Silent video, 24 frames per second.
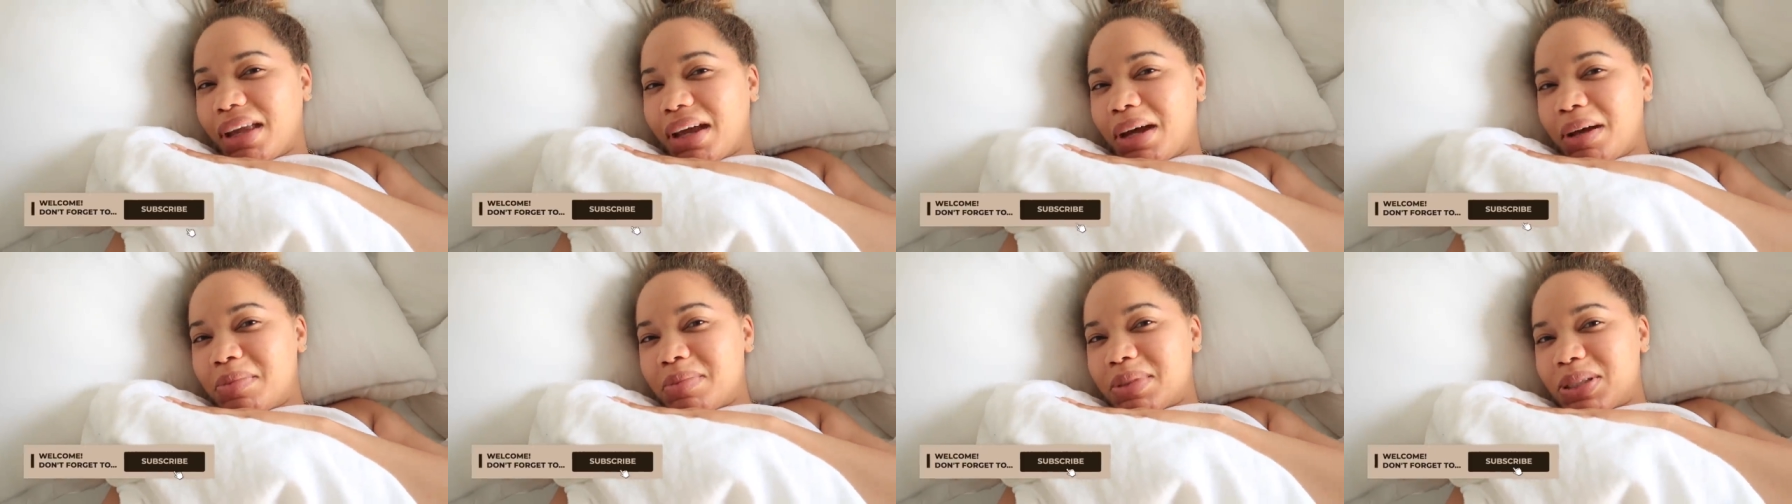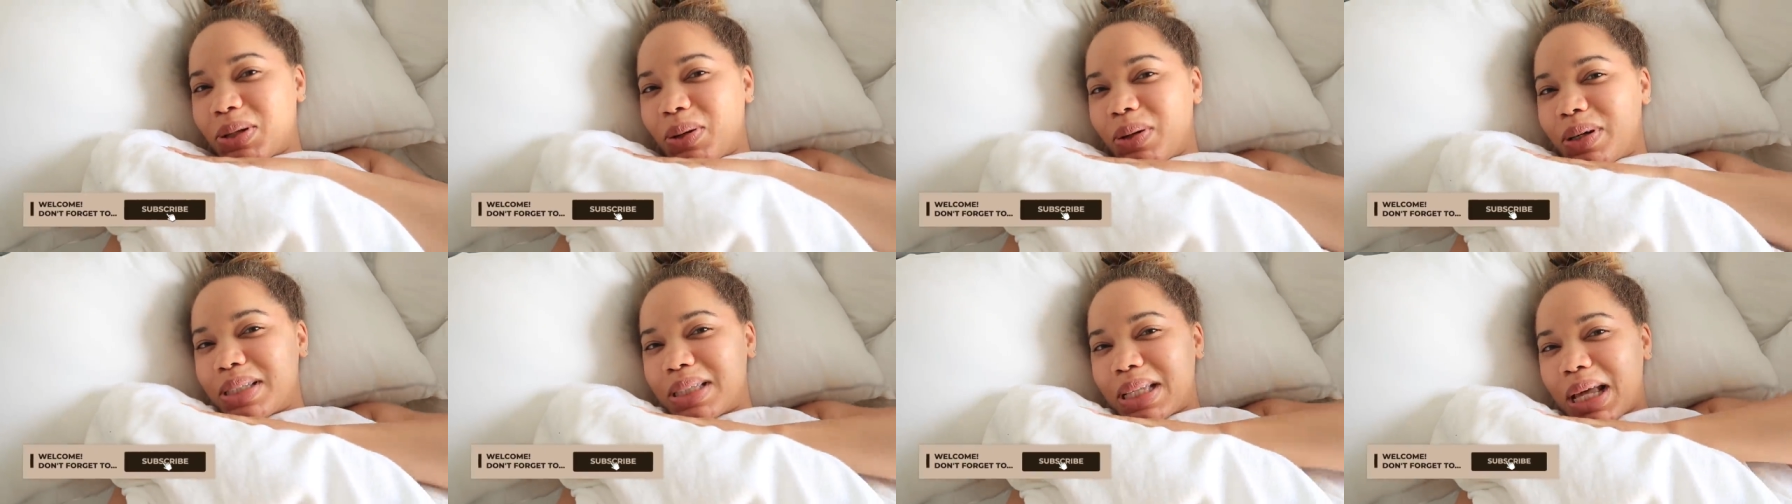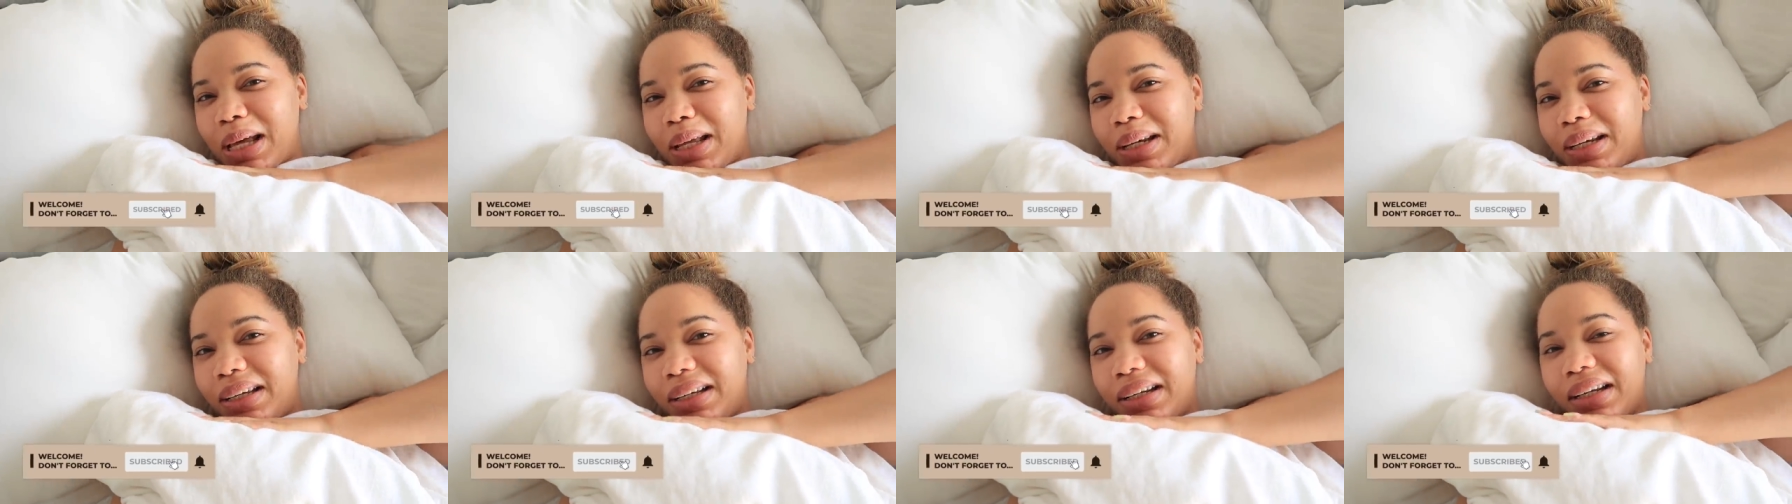i'm so
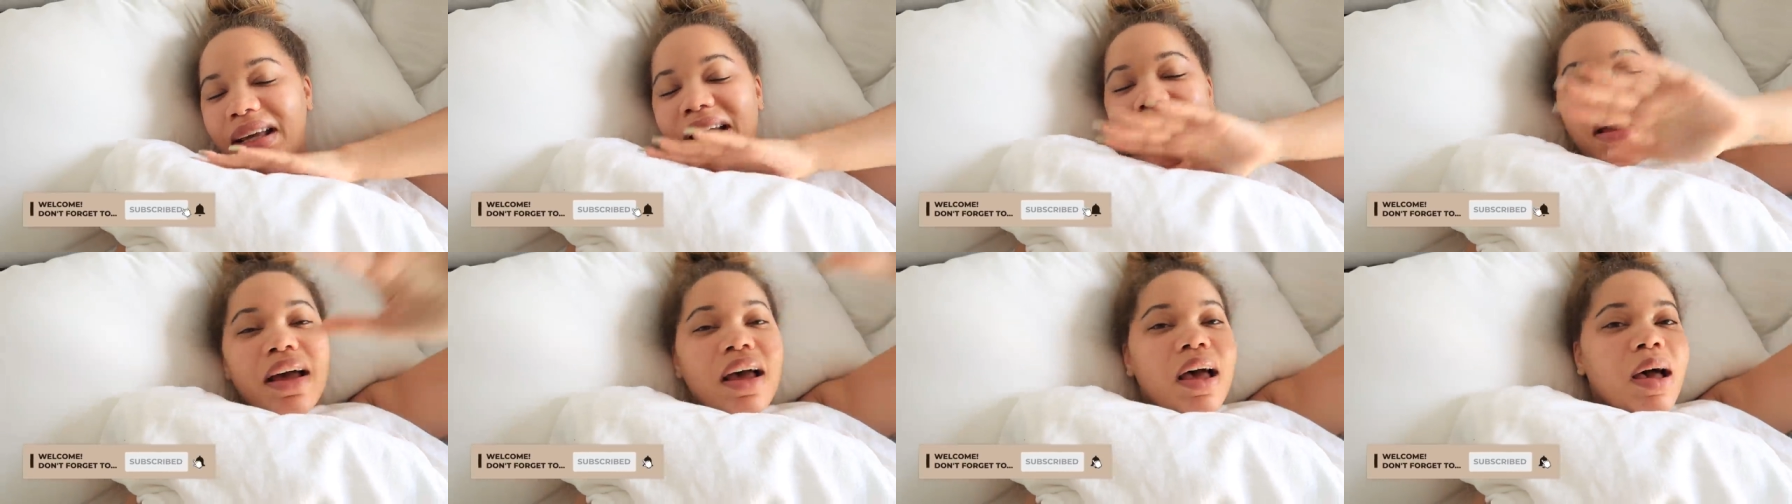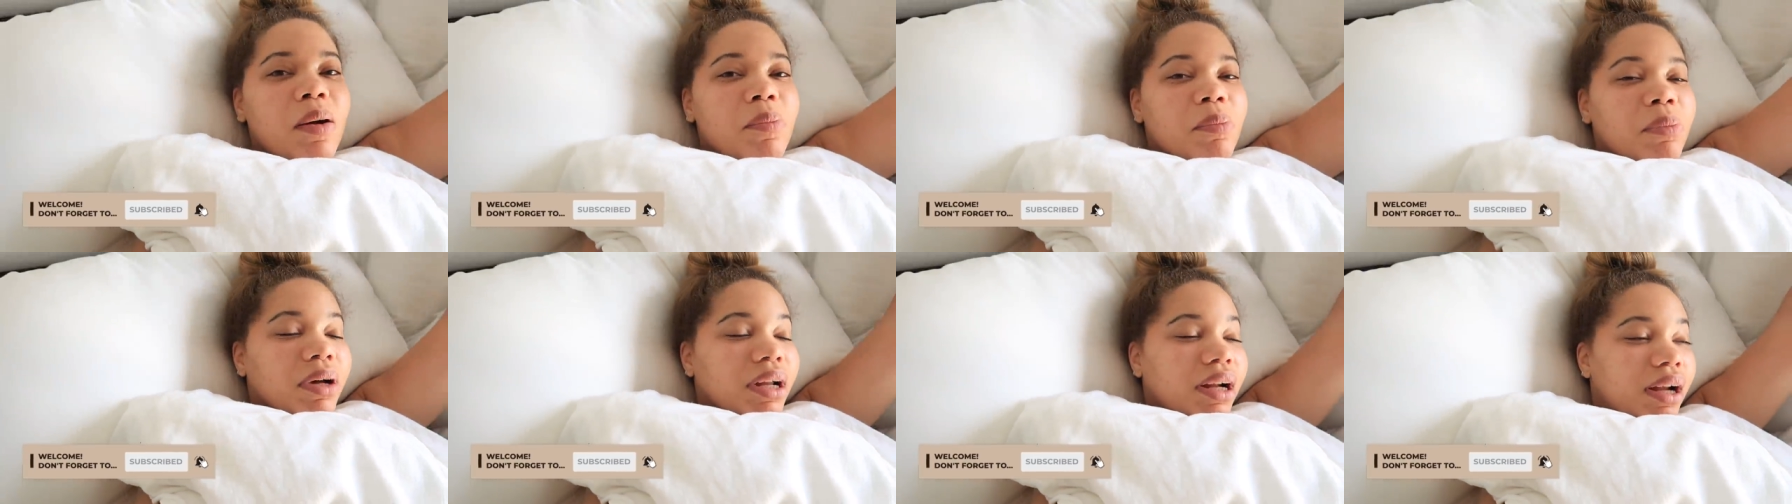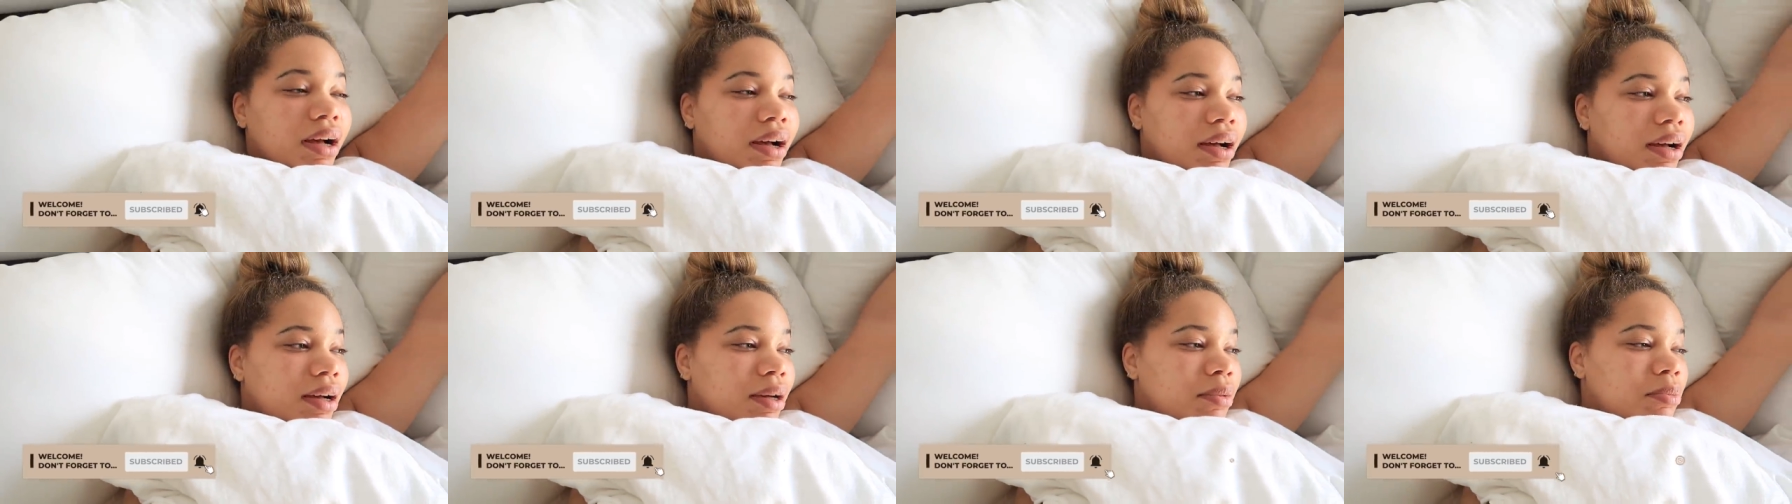excited but
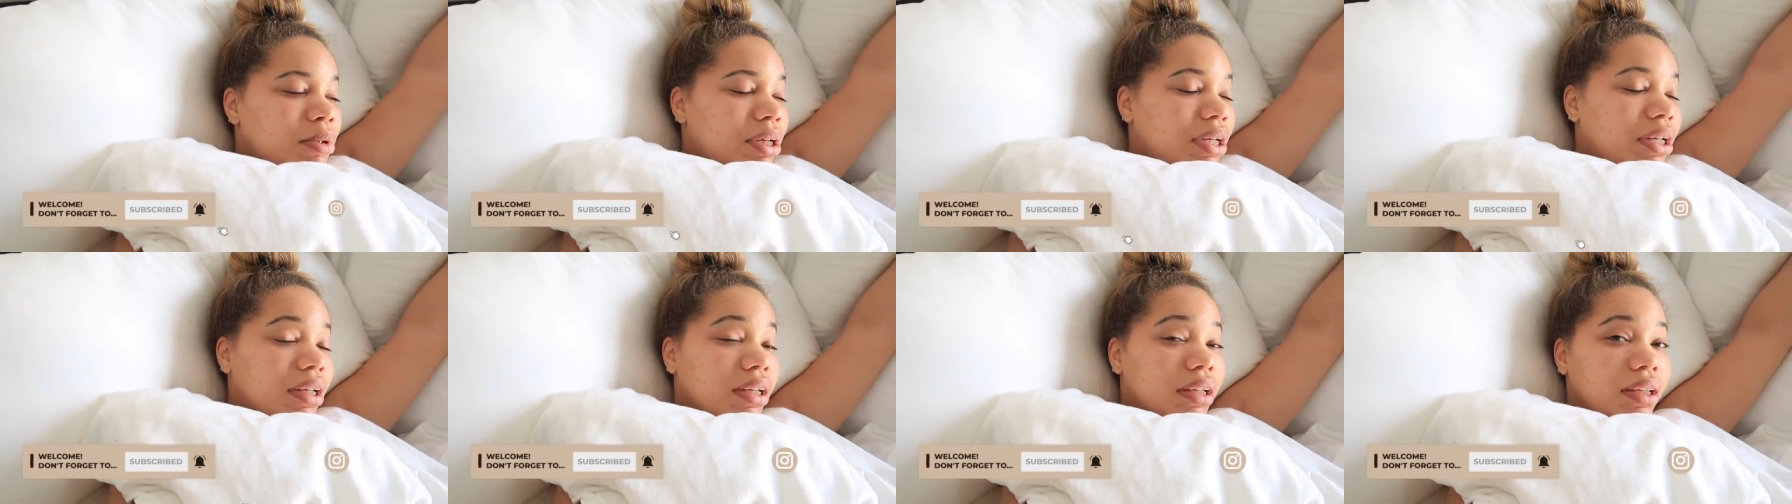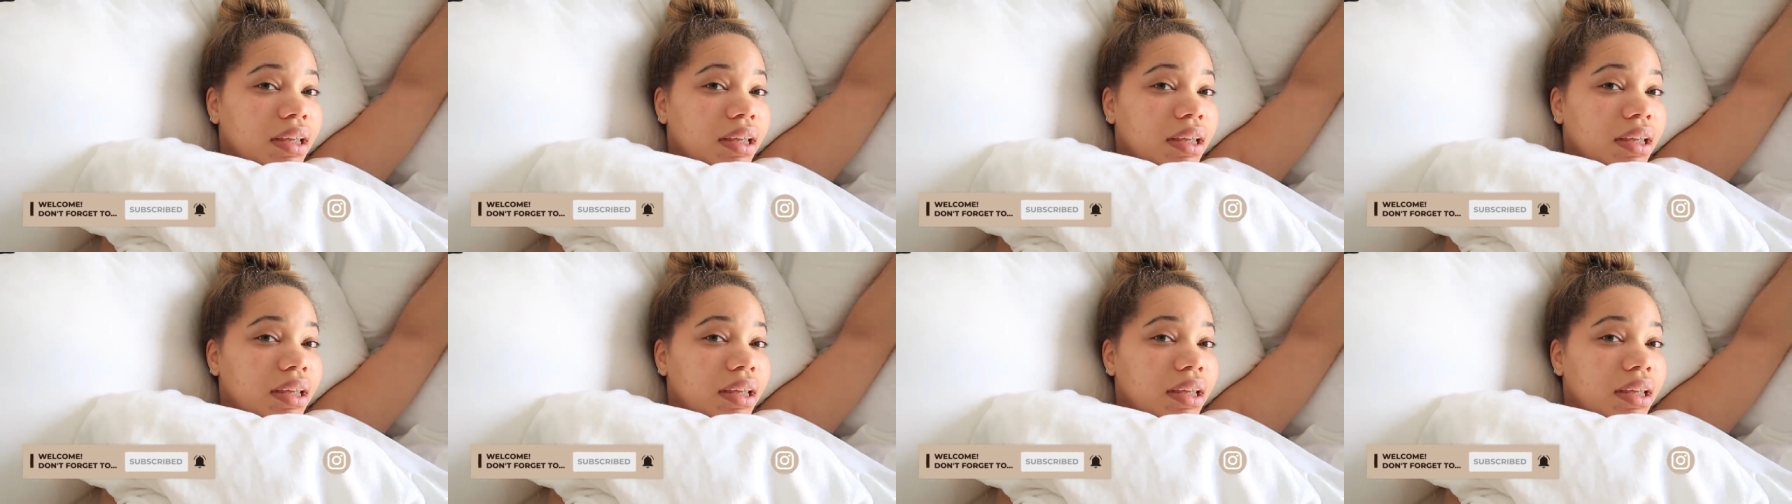um